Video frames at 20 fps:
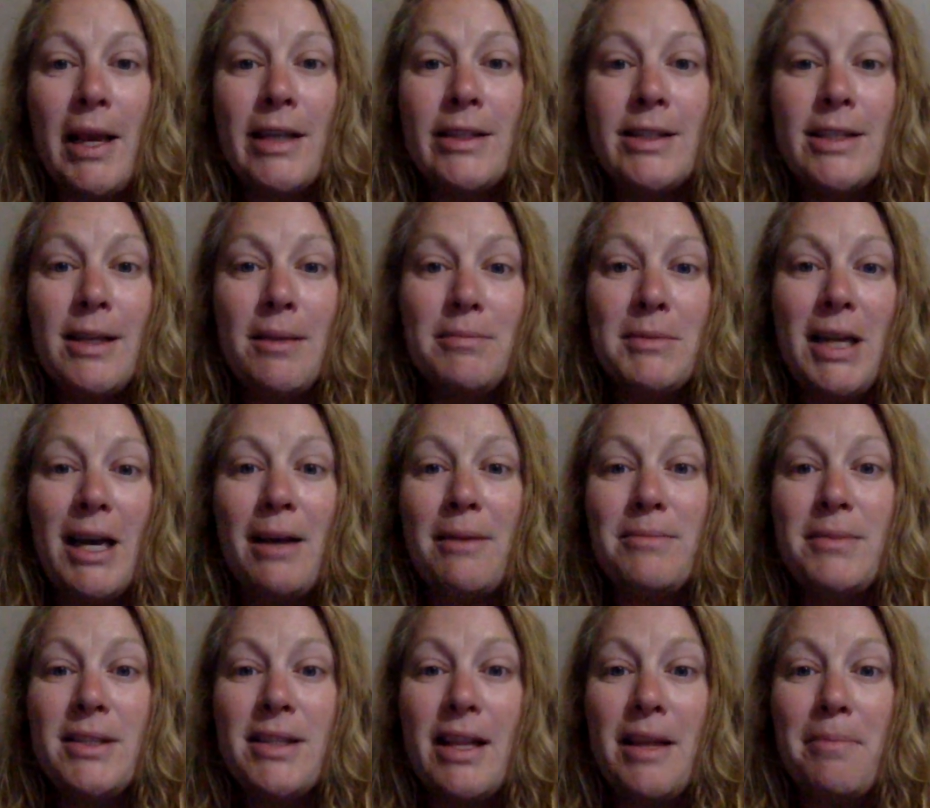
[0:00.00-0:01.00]
and
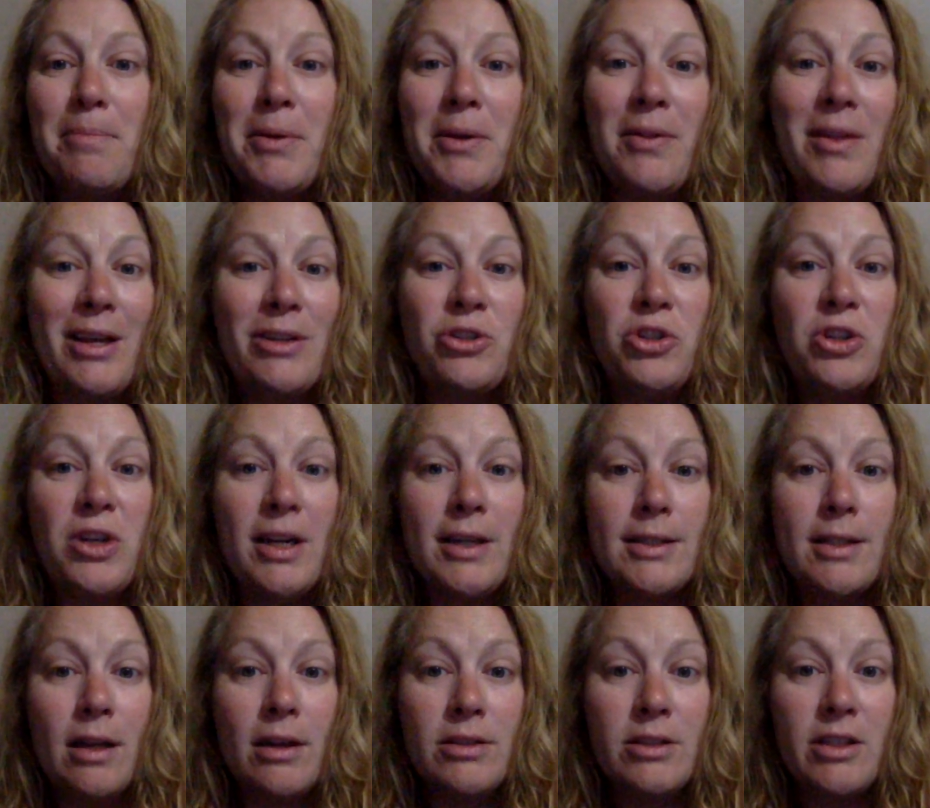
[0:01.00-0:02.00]
sometimes they put that
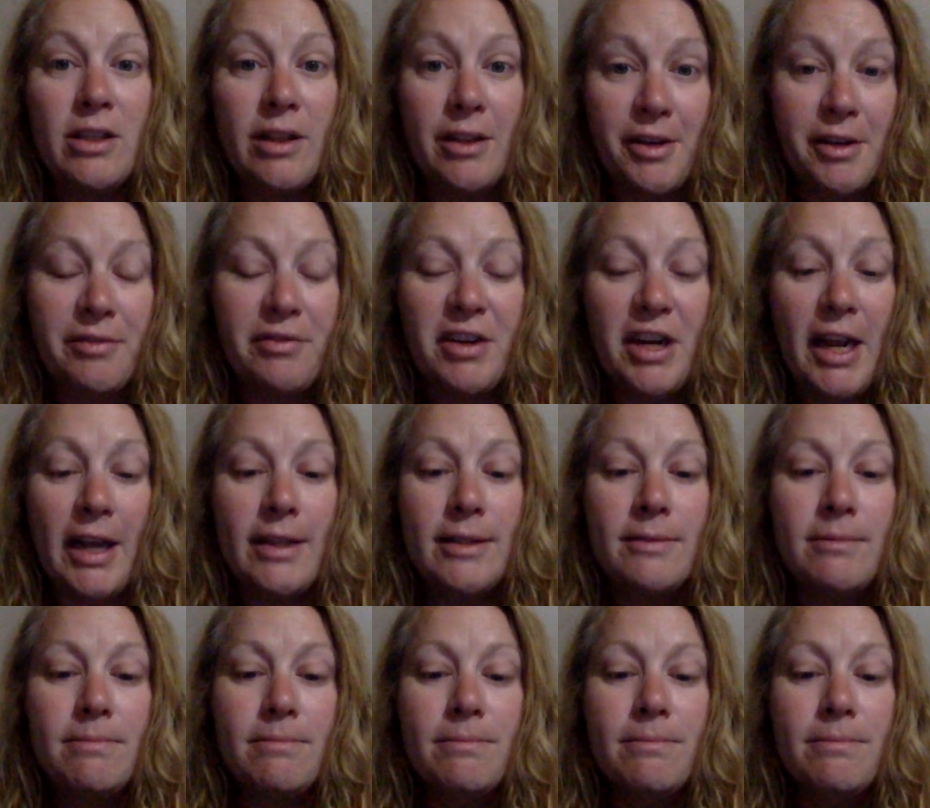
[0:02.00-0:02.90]
stress onto their friend.